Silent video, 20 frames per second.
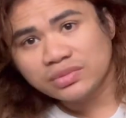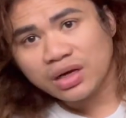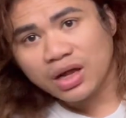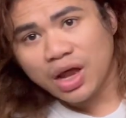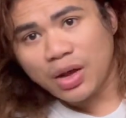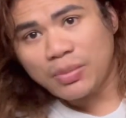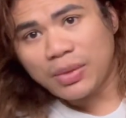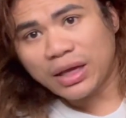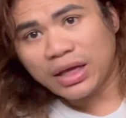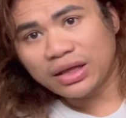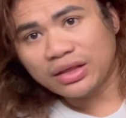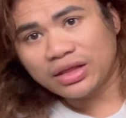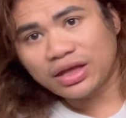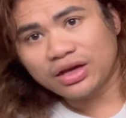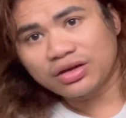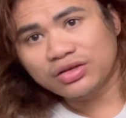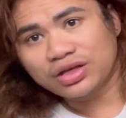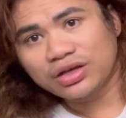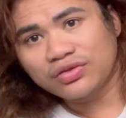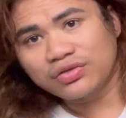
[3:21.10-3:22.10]
And
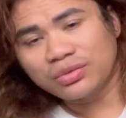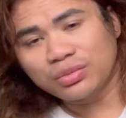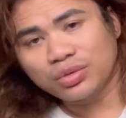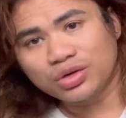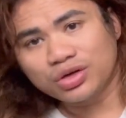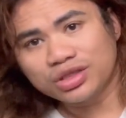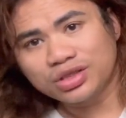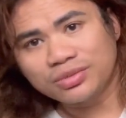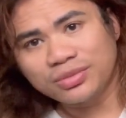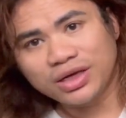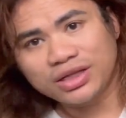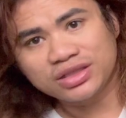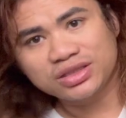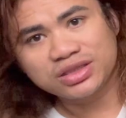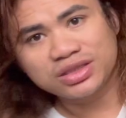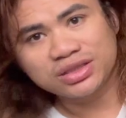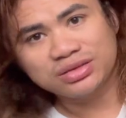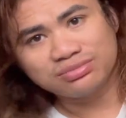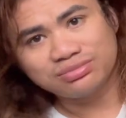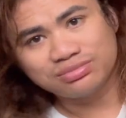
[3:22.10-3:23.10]
that'll give it more
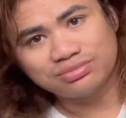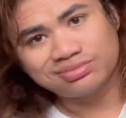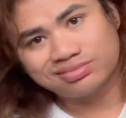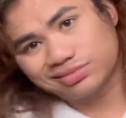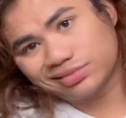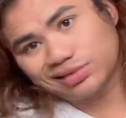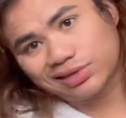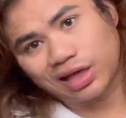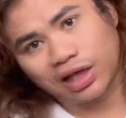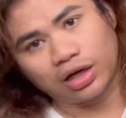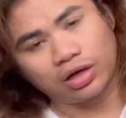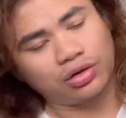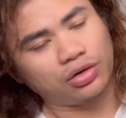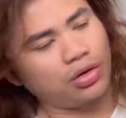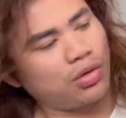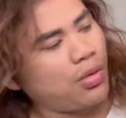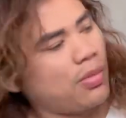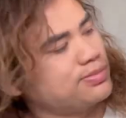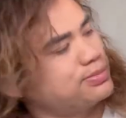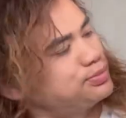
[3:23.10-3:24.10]
dimension. I don't
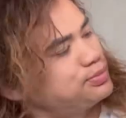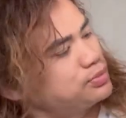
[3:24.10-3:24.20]
know.